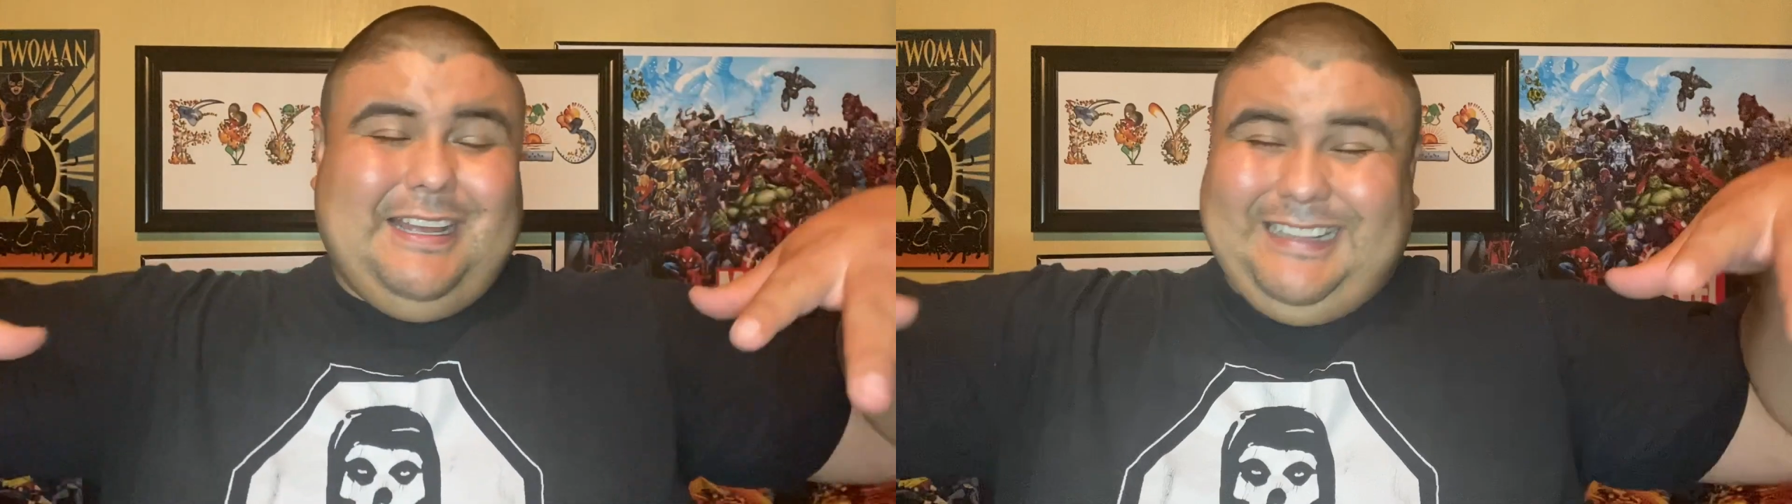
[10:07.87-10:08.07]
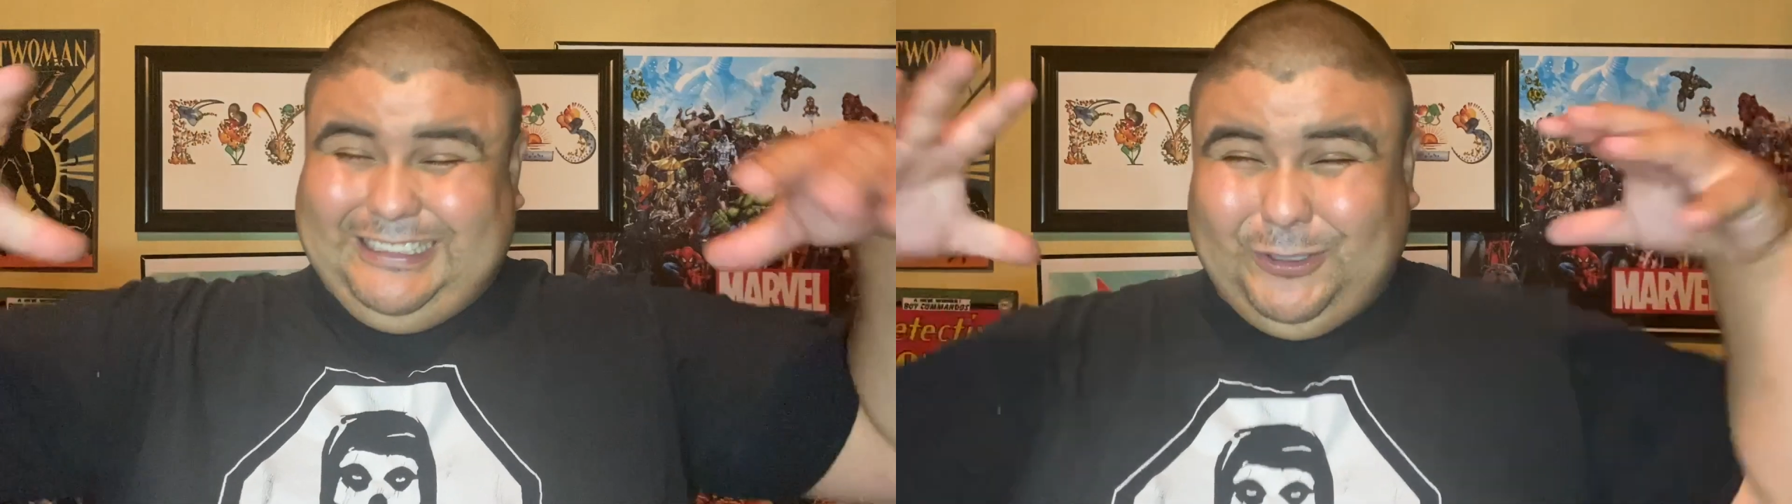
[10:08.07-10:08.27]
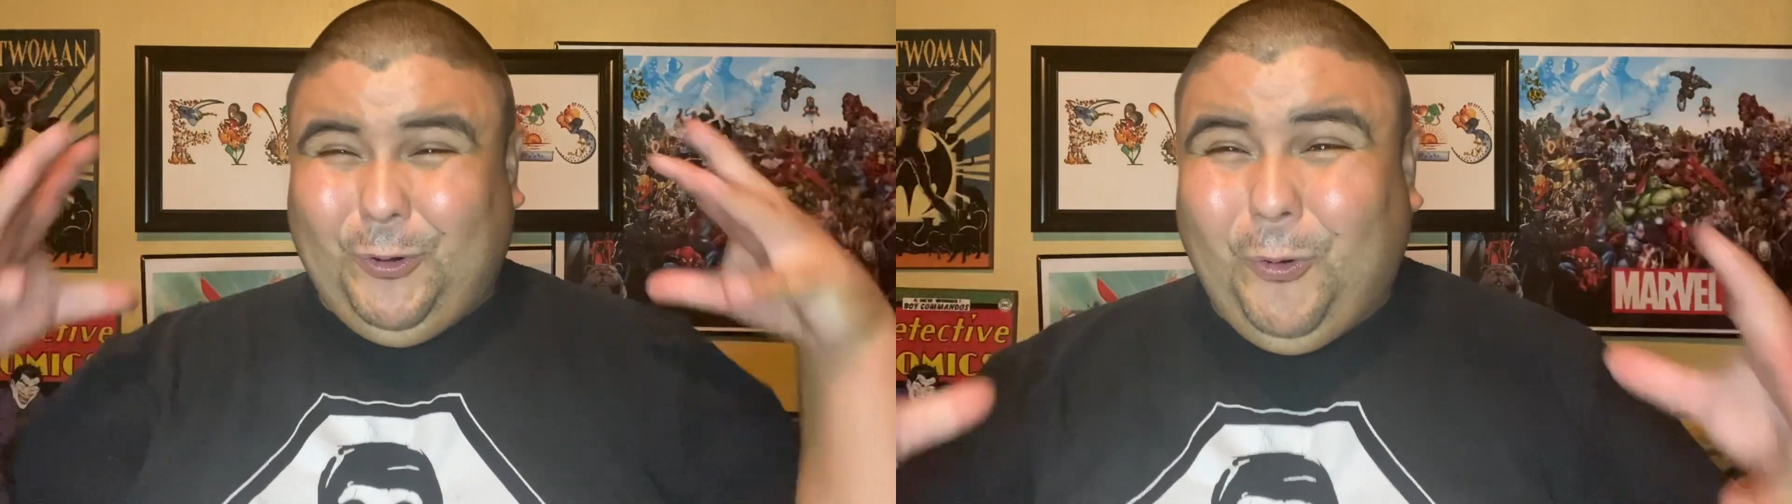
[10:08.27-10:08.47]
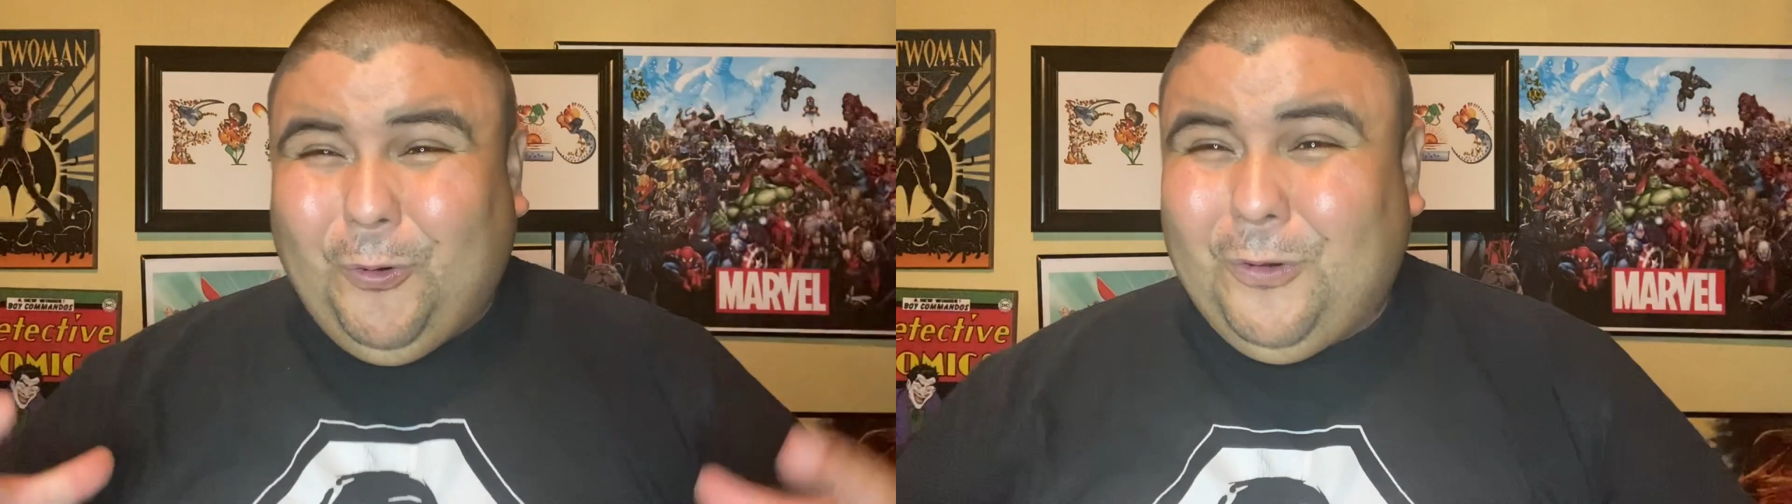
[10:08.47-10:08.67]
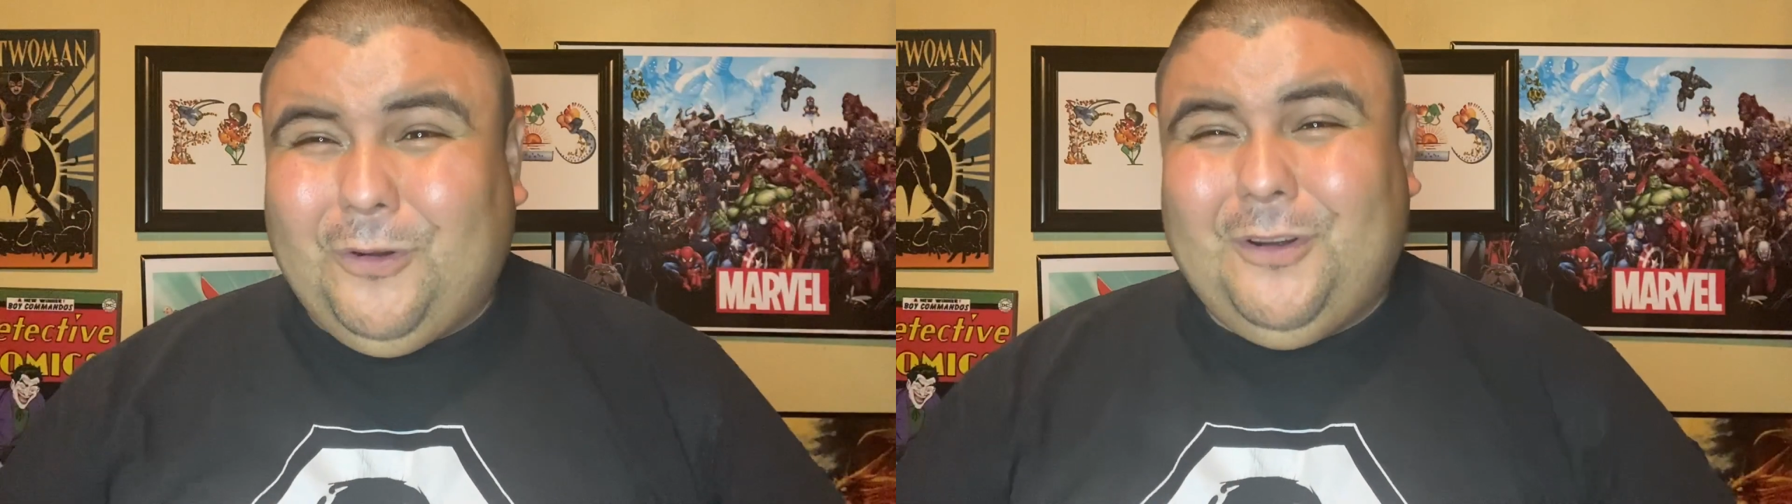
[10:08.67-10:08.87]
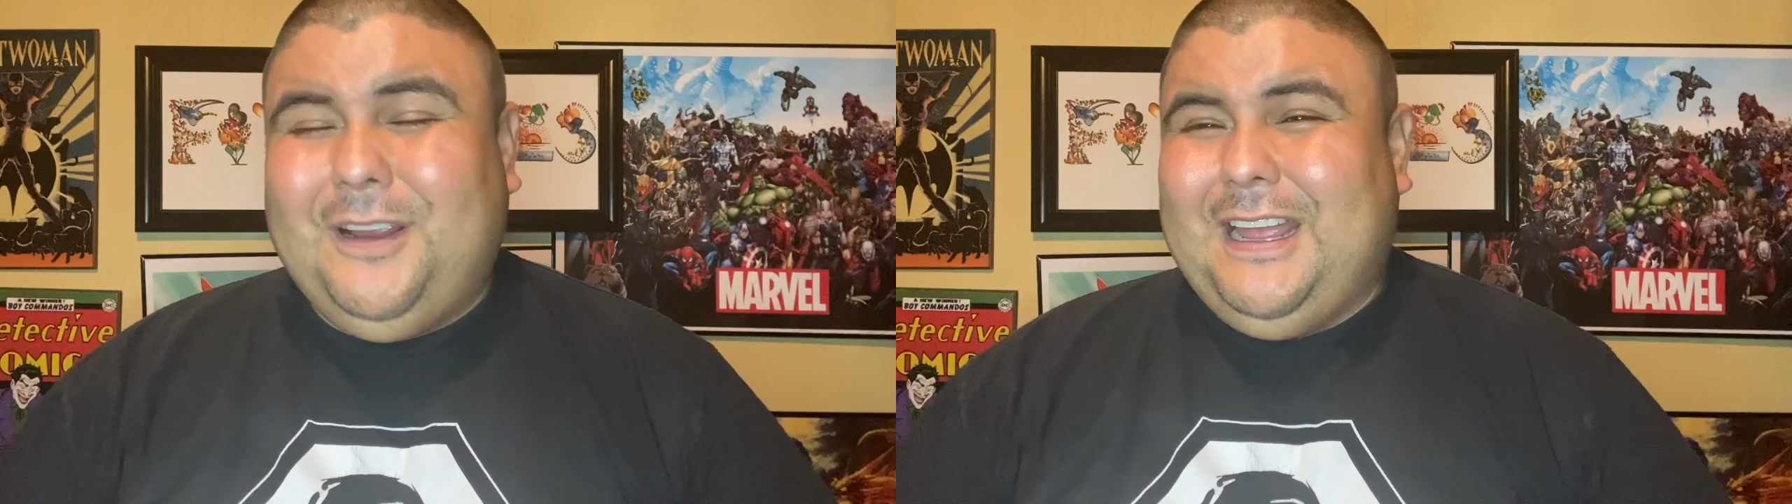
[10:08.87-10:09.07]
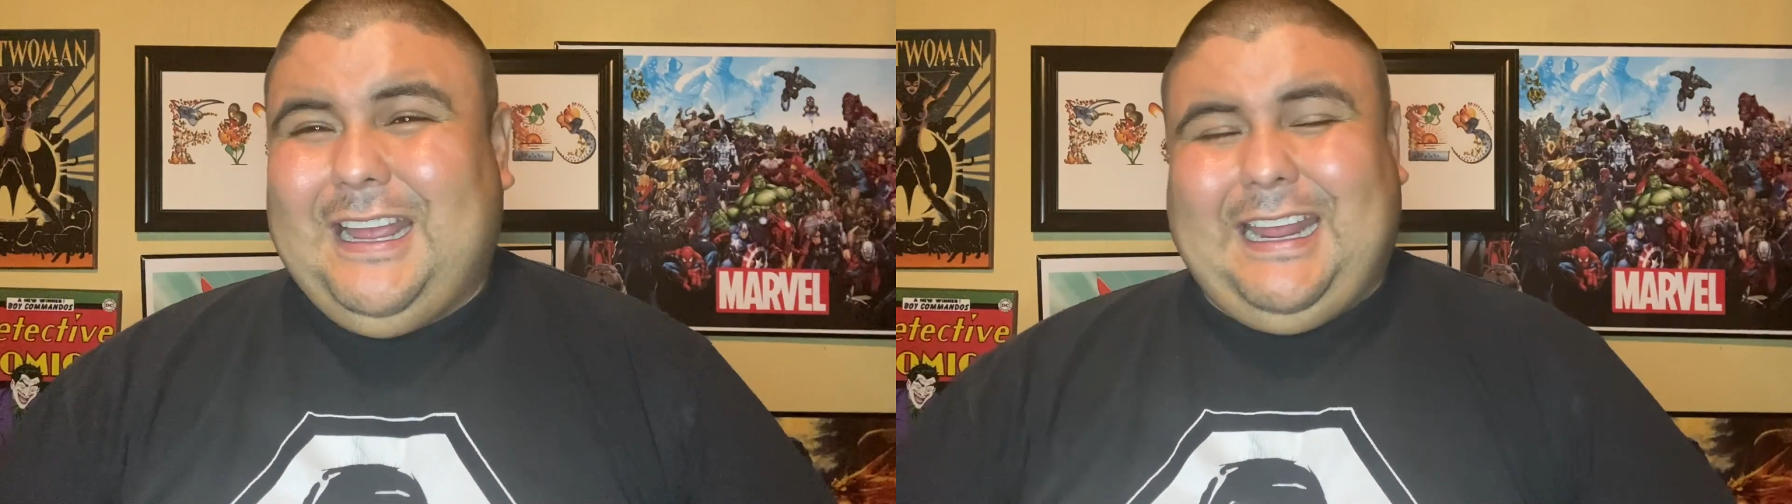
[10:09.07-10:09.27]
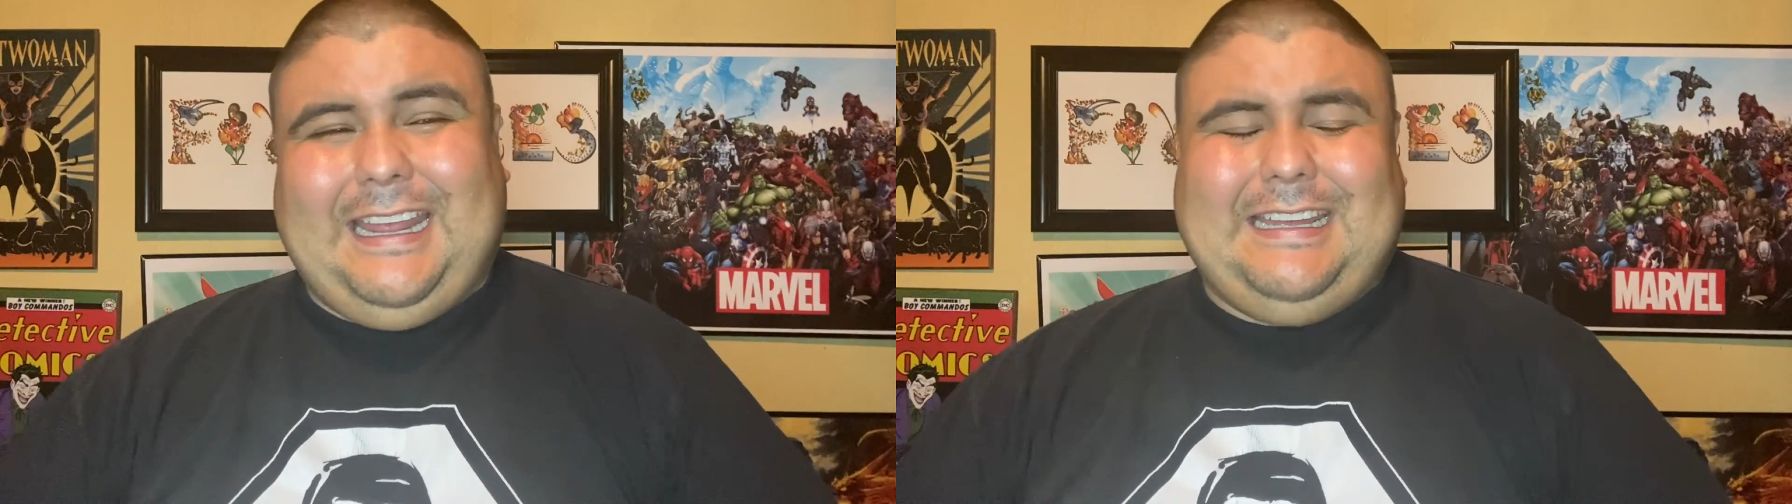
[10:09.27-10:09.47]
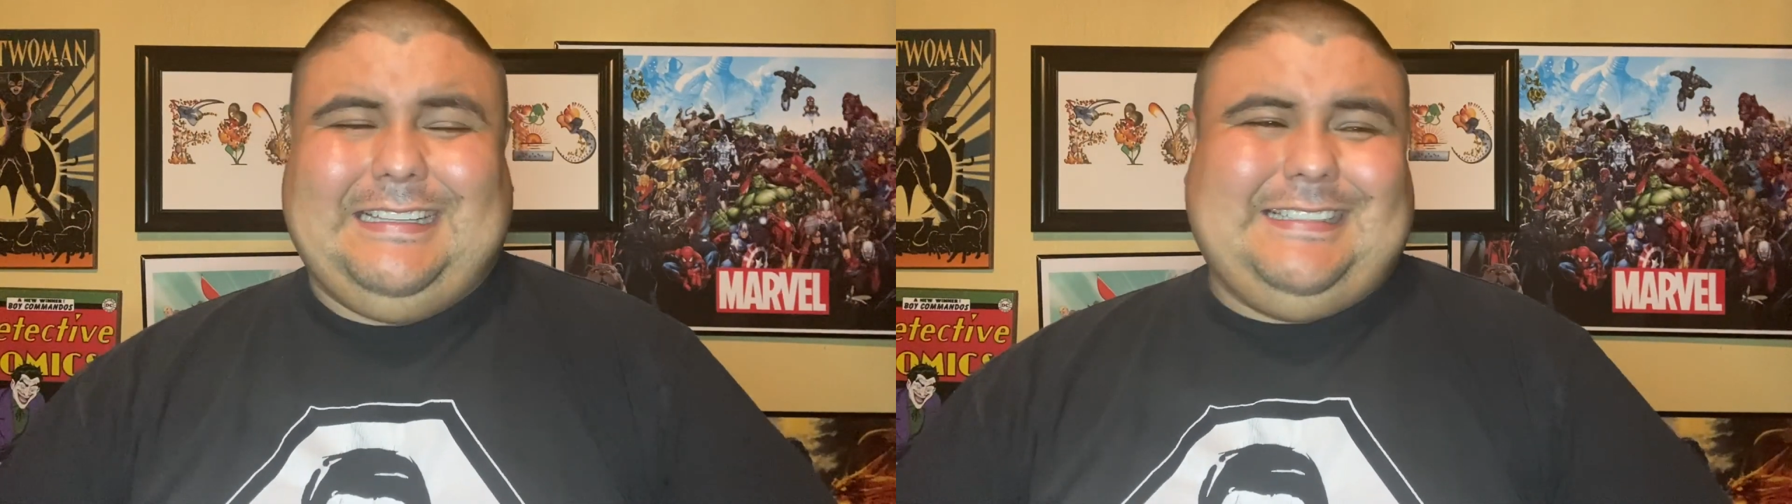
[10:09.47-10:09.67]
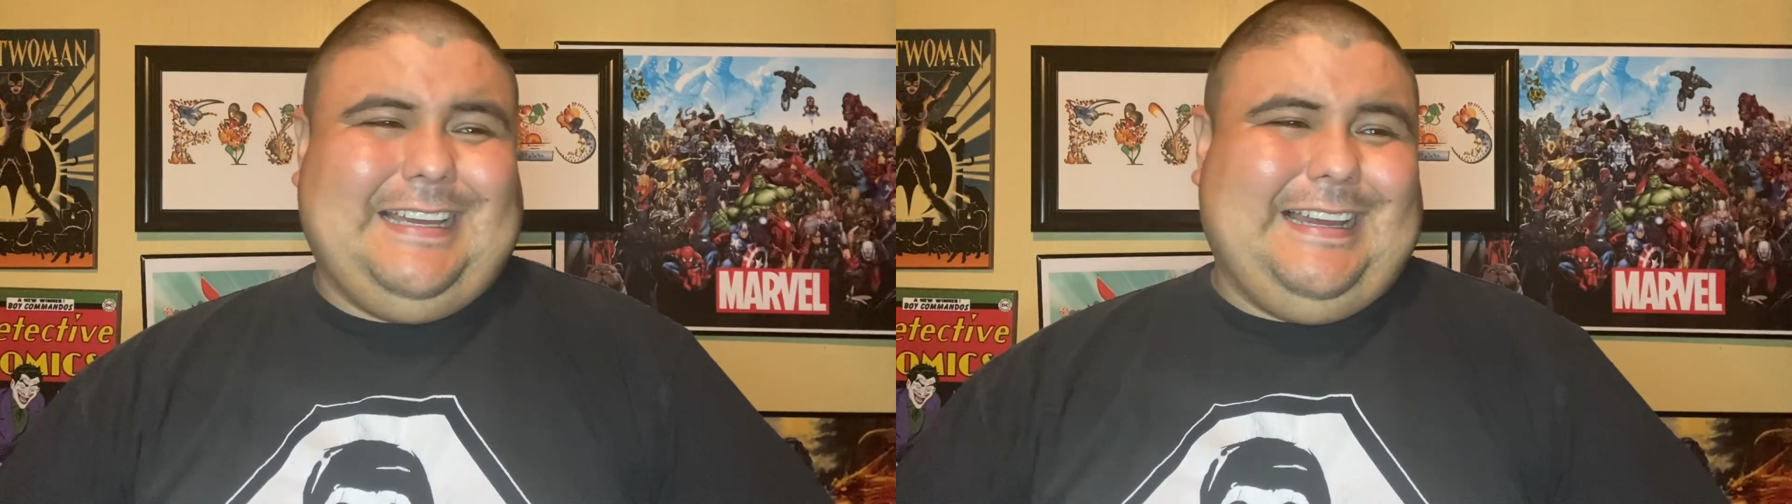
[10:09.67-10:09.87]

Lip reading: that's horror and